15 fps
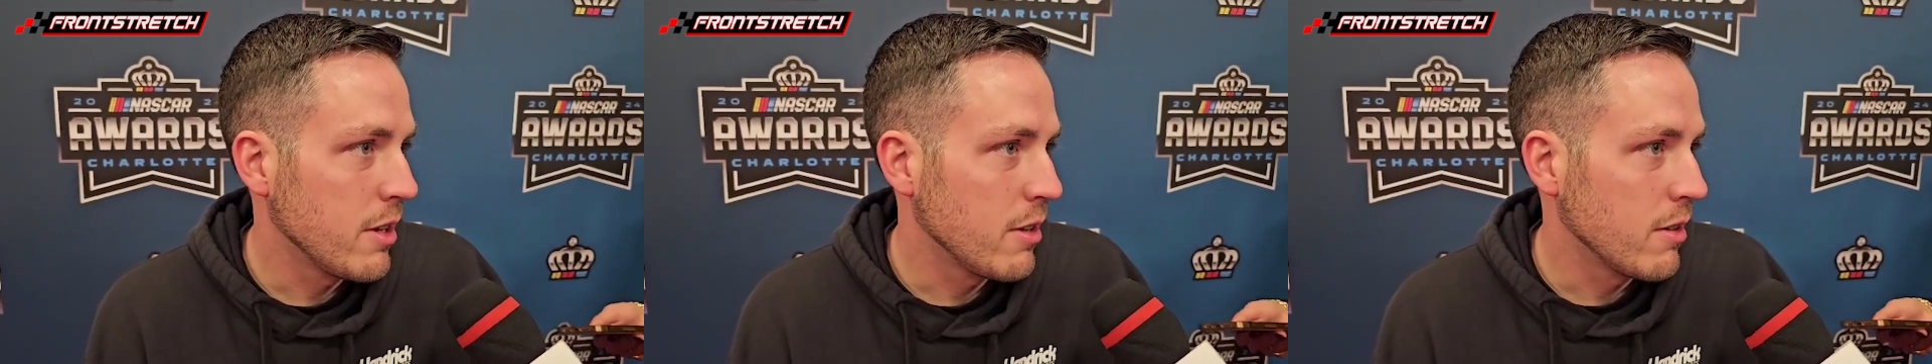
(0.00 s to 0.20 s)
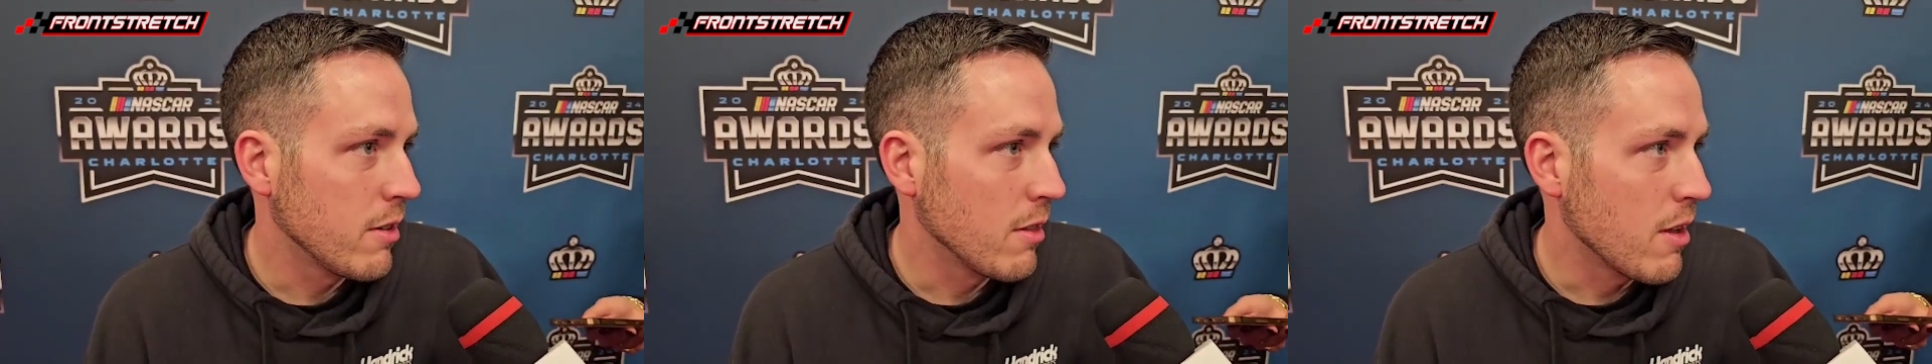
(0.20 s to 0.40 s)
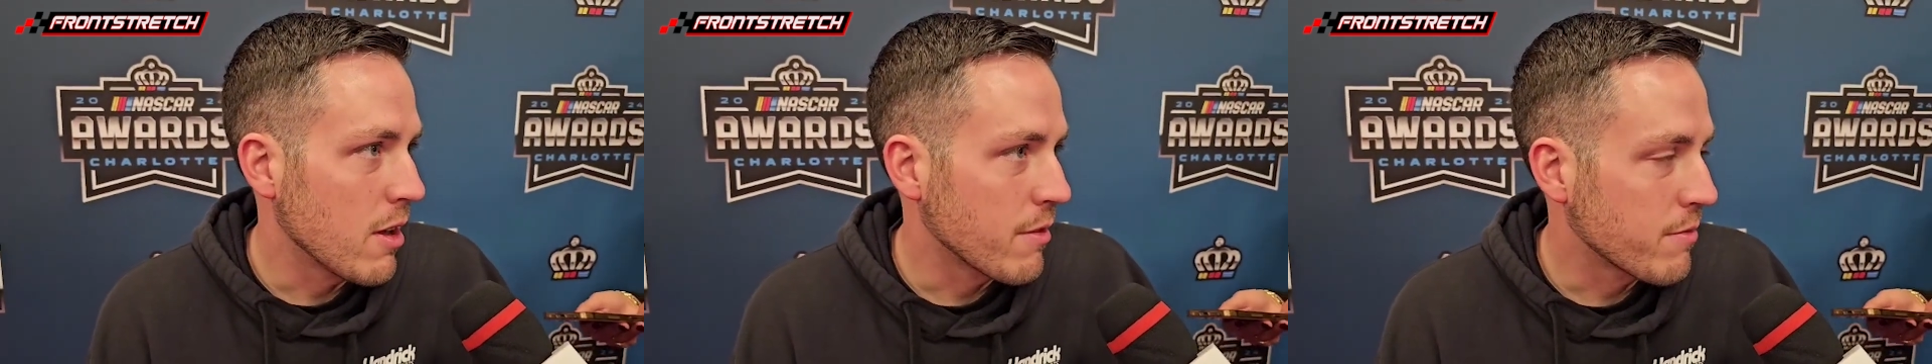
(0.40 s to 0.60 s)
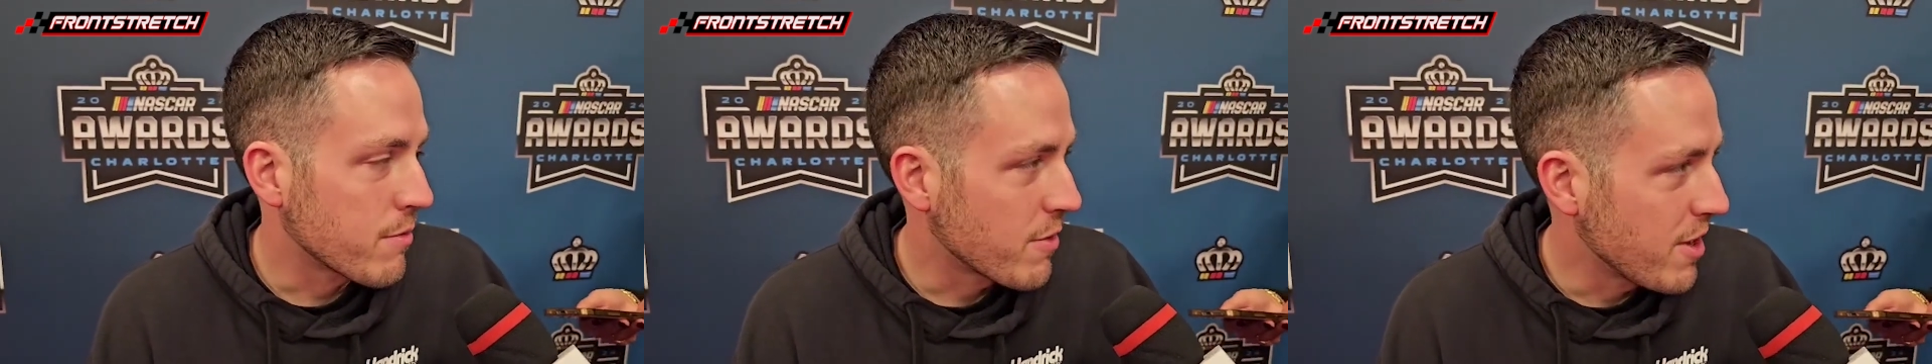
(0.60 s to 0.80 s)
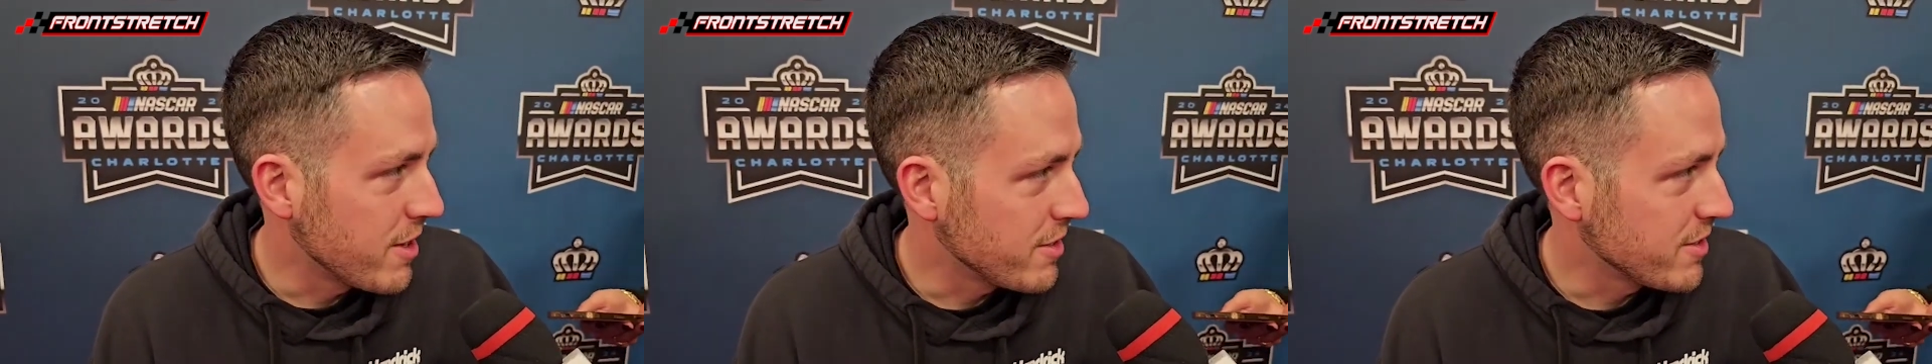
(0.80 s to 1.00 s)
a lot of
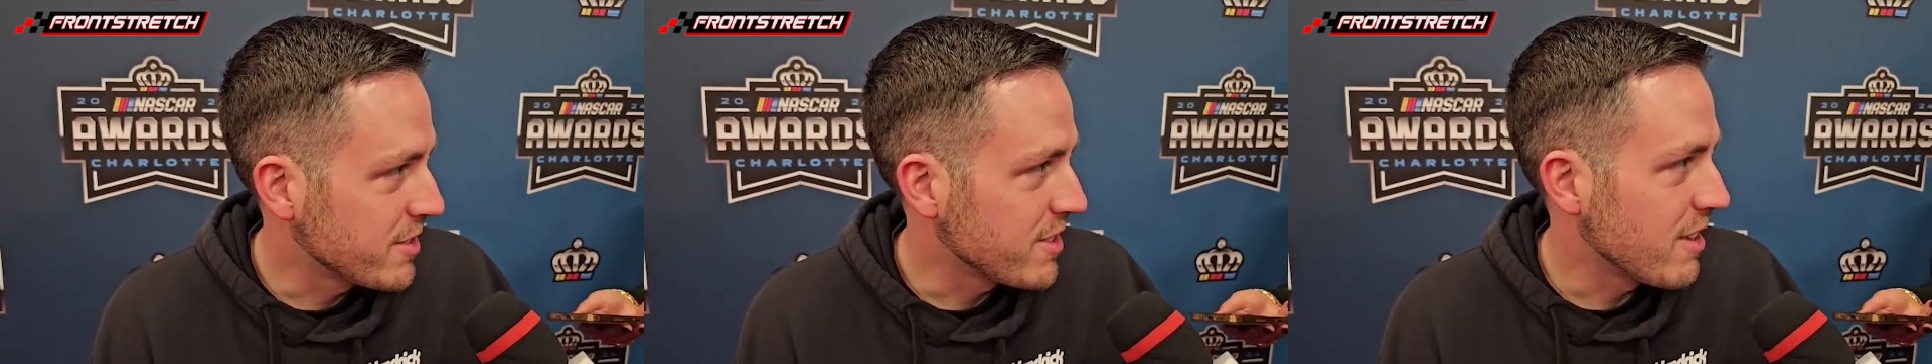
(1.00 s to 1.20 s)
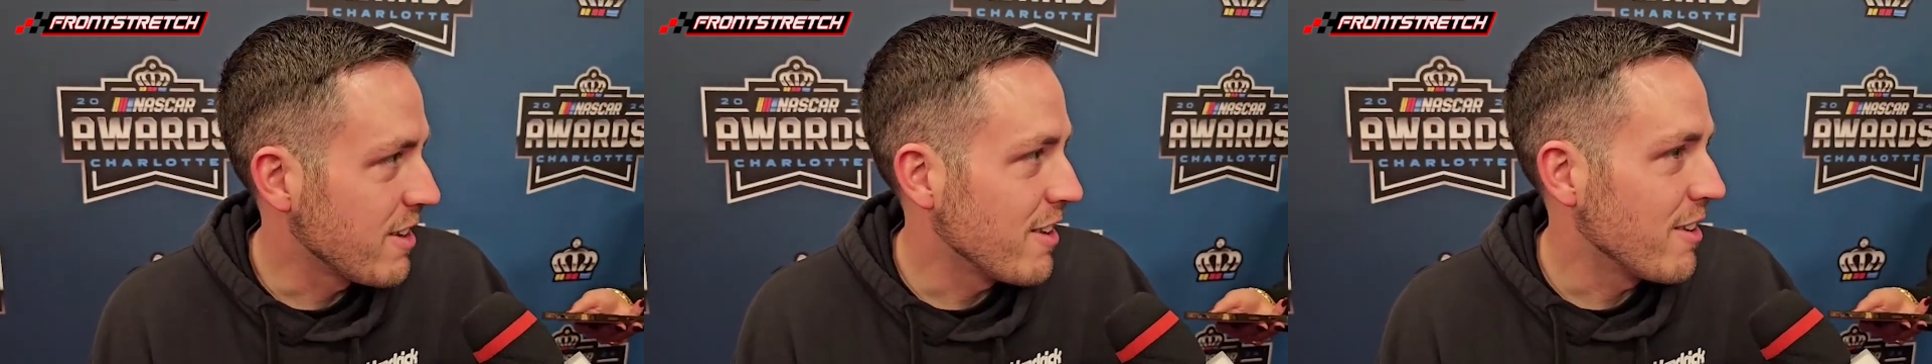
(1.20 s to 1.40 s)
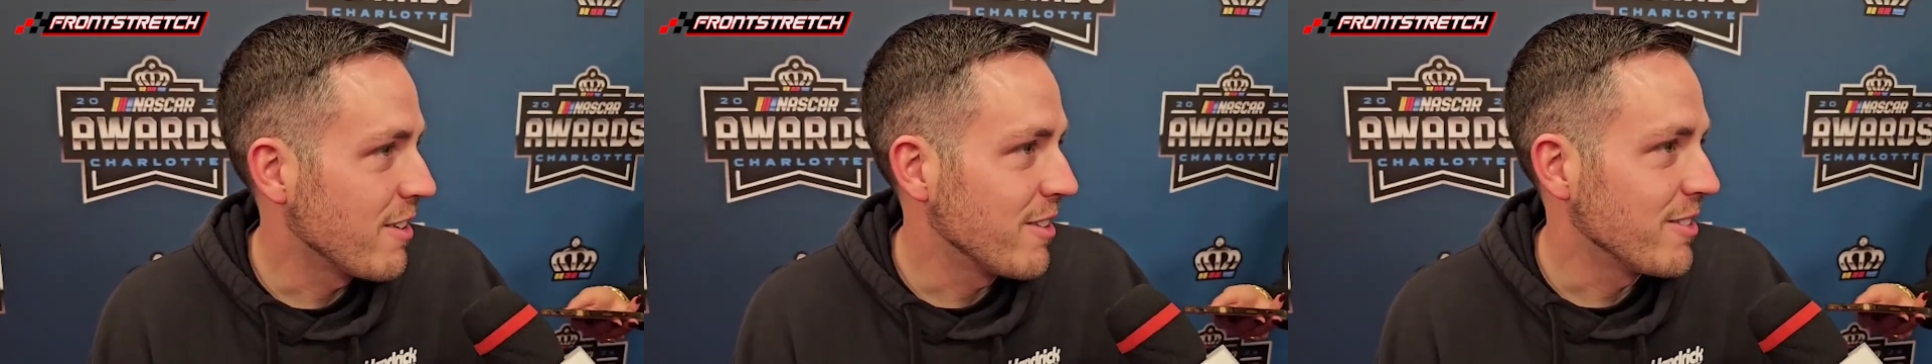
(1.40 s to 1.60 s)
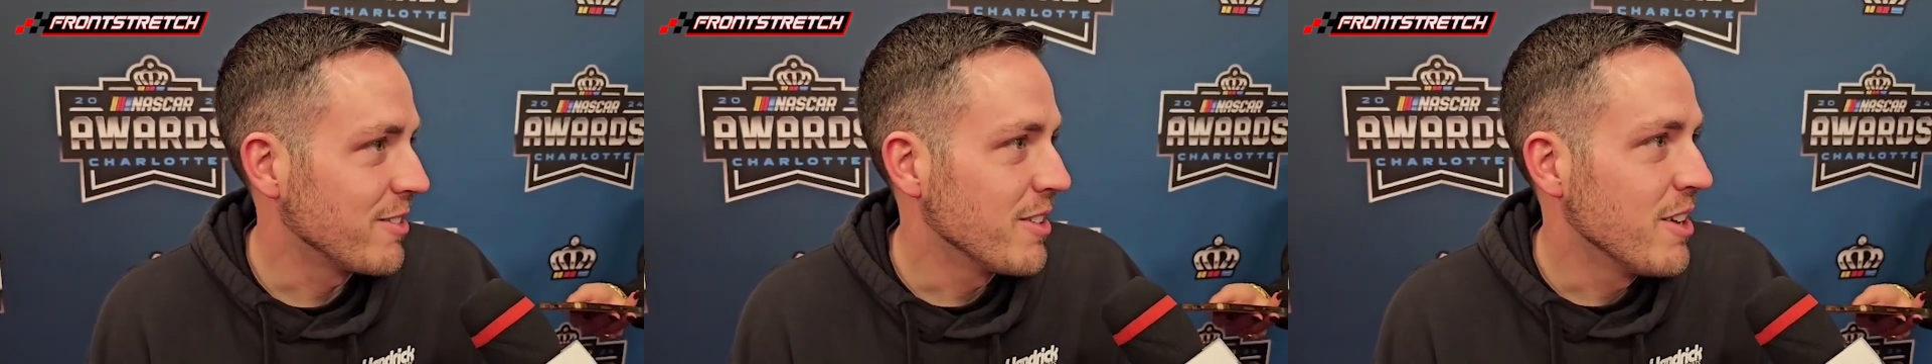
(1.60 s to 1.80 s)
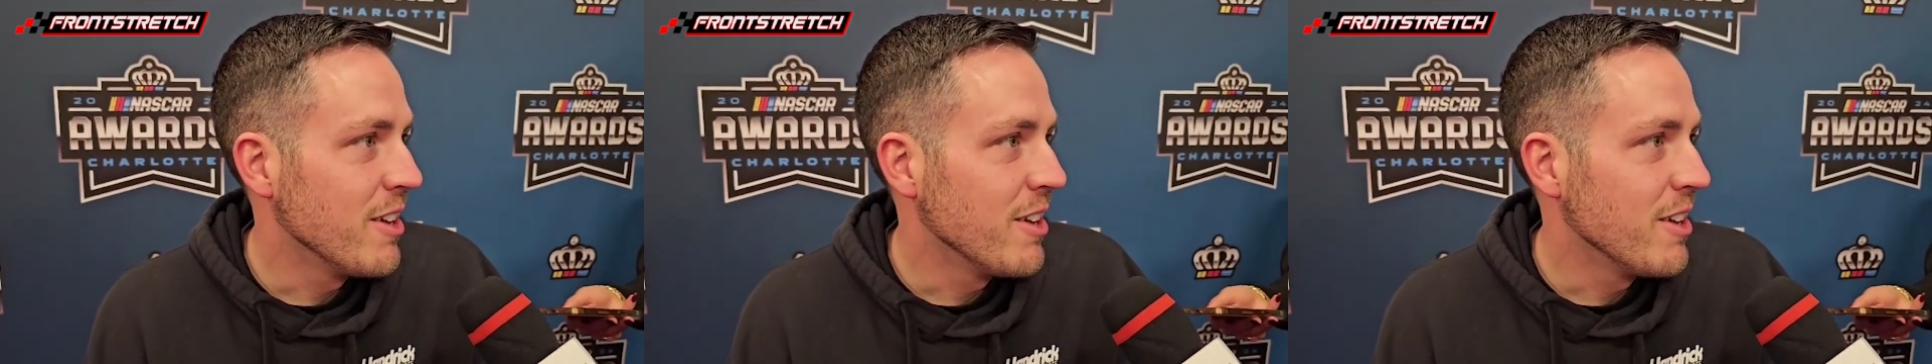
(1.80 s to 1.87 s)
friends there, and